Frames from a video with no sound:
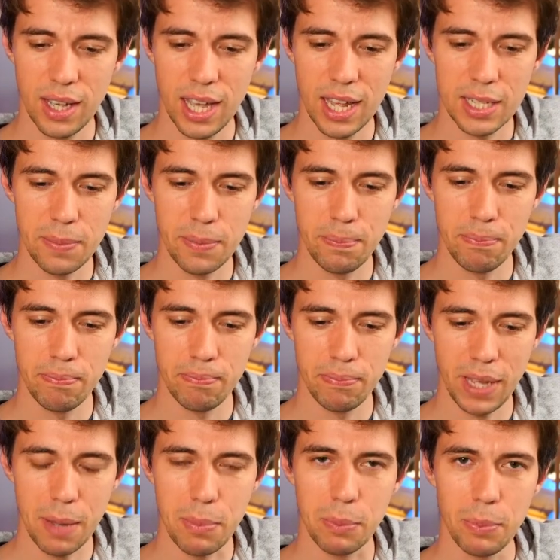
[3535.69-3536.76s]
and the
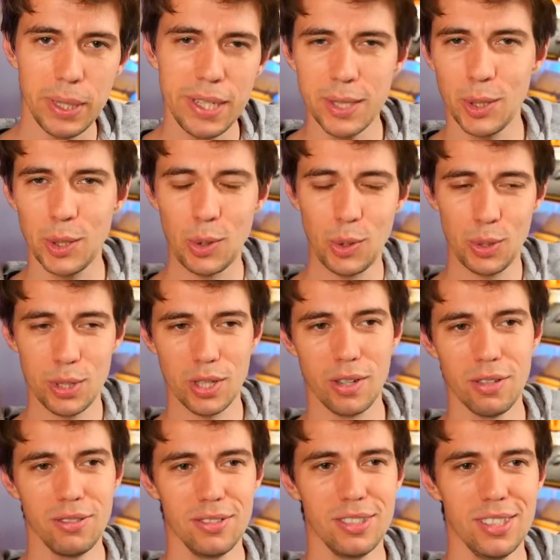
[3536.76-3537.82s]
capability to do
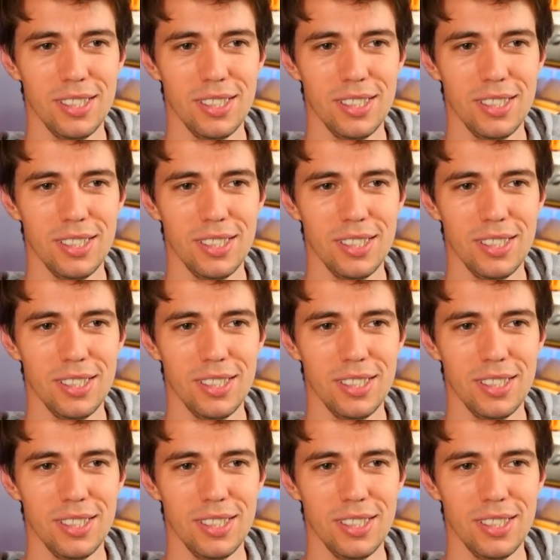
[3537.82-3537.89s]
so.